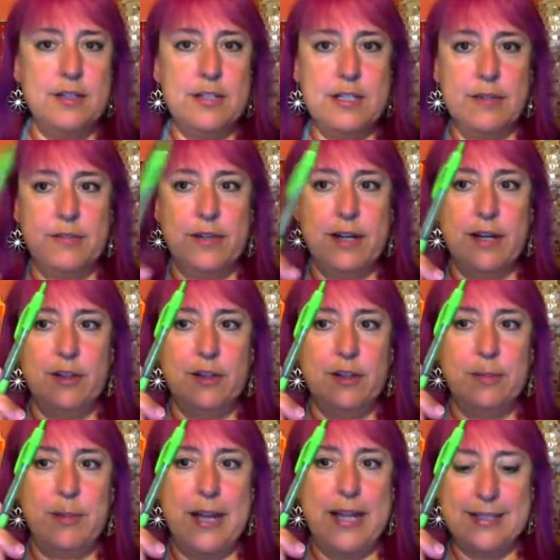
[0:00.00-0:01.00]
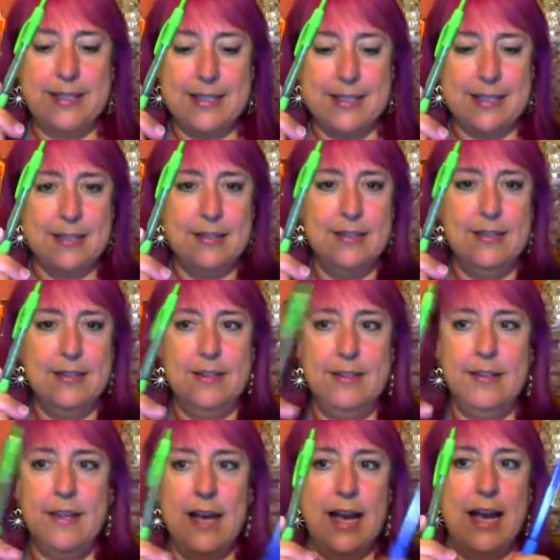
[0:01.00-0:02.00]
different colored pens.
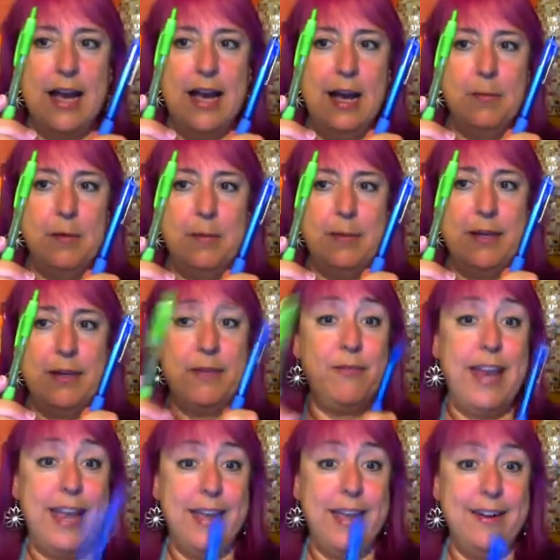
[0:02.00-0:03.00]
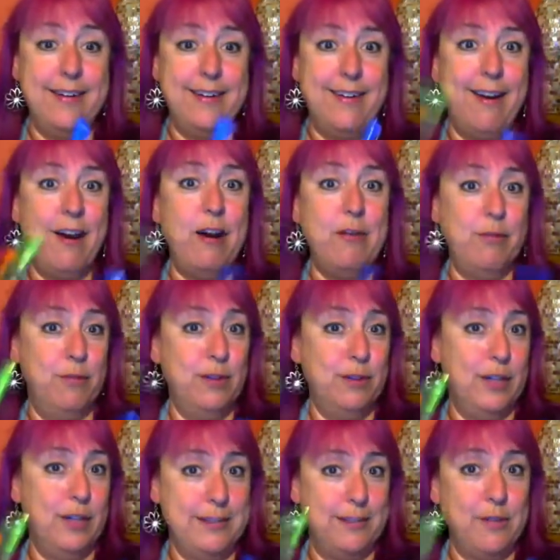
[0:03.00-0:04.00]
I'm a big fan of
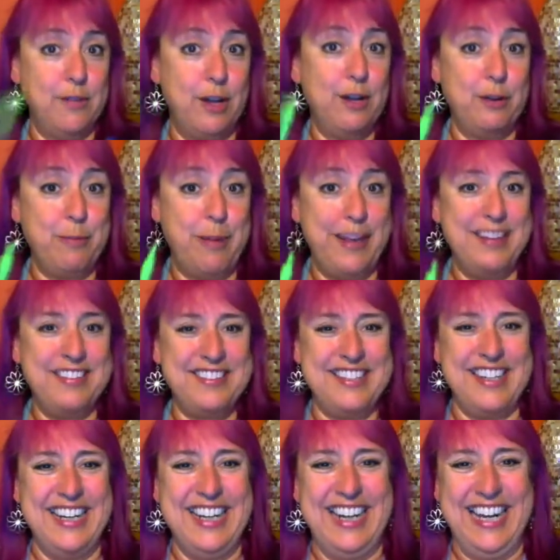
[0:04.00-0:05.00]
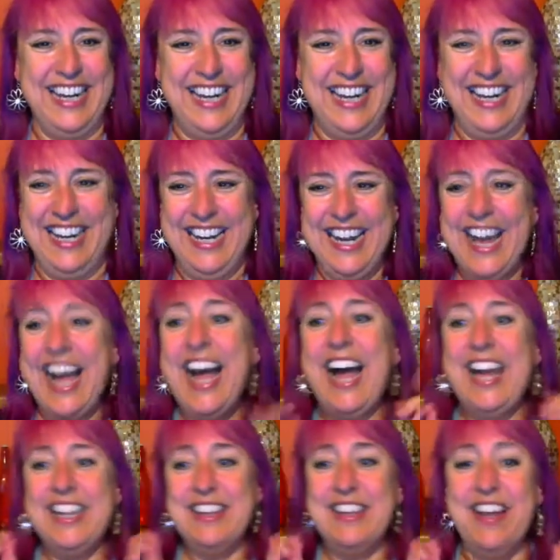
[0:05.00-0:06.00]
lots of colored pens.
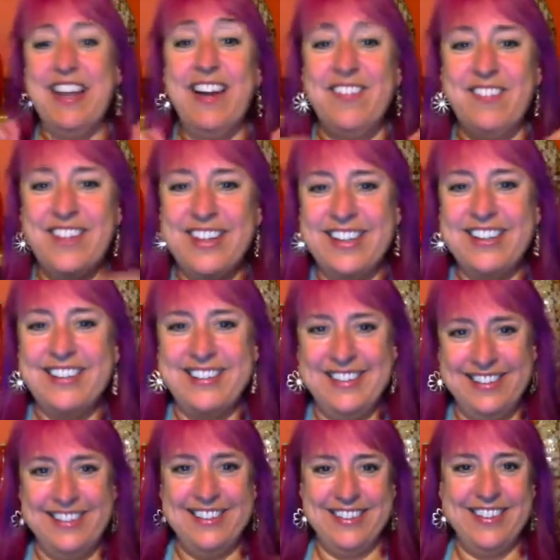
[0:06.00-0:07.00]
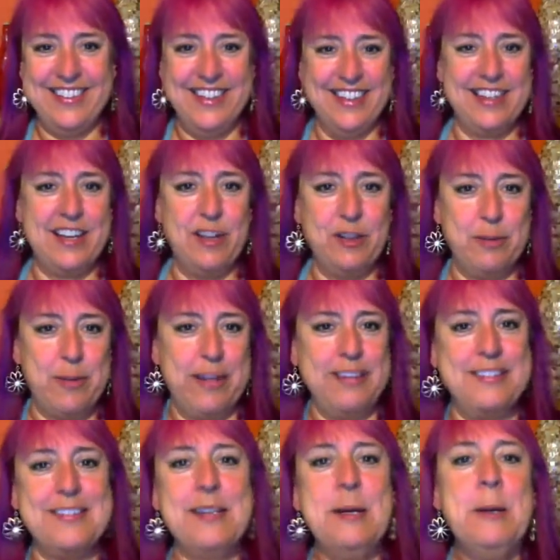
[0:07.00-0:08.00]
I love colored
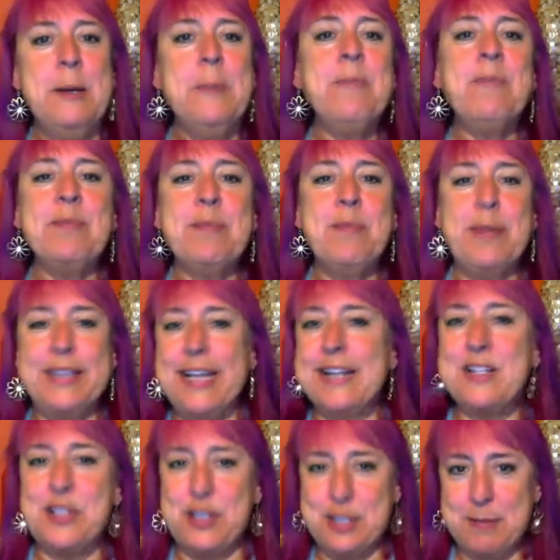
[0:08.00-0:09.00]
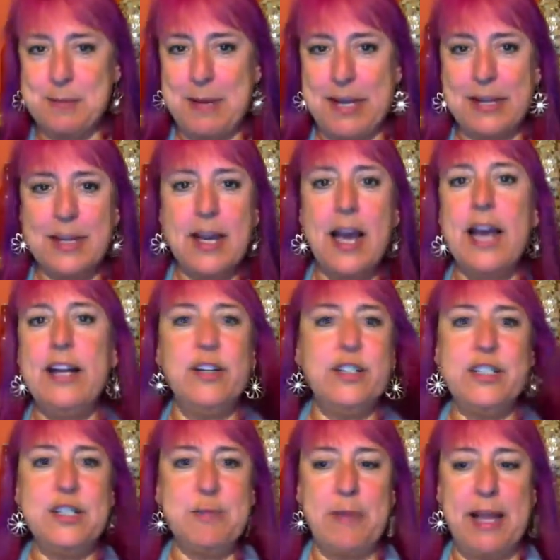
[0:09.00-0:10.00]
pens, but that's just me. I don't
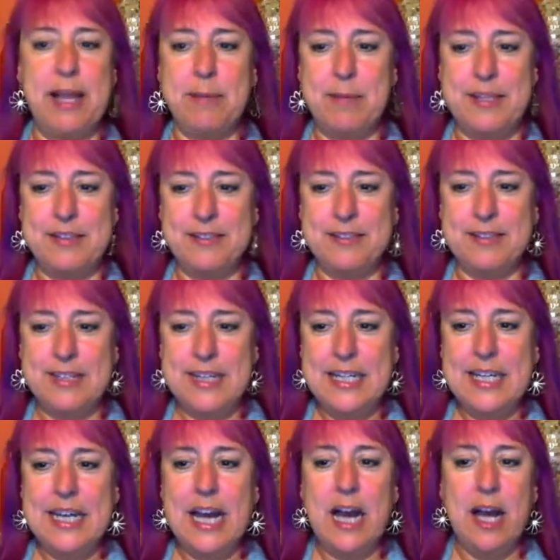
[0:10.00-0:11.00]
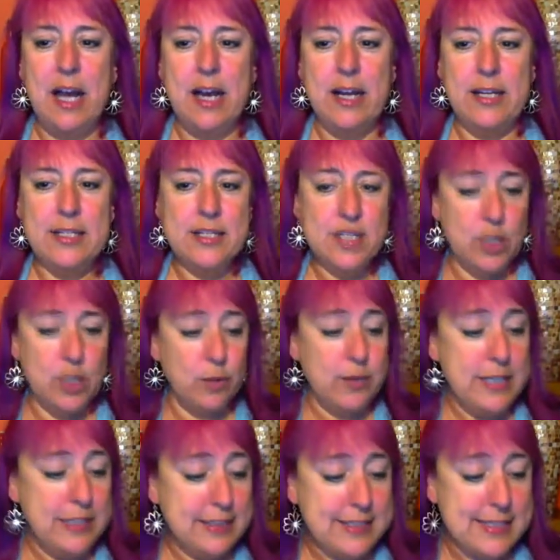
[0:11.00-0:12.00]
use black pens. So
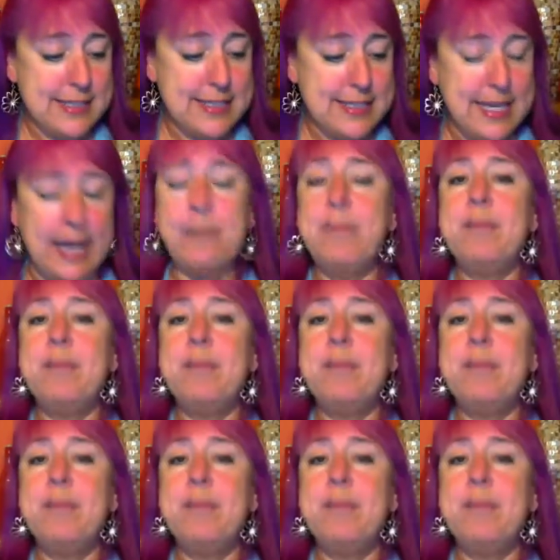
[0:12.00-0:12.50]
needless to say,